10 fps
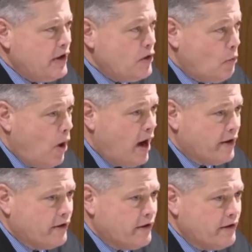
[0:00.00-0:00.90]
and
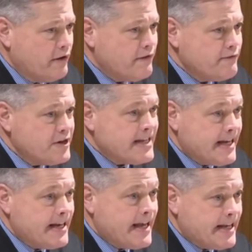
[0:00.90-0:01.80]
water for
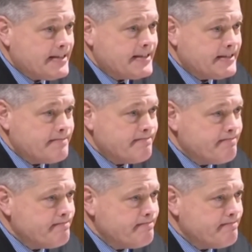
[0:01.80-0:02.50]
10 days.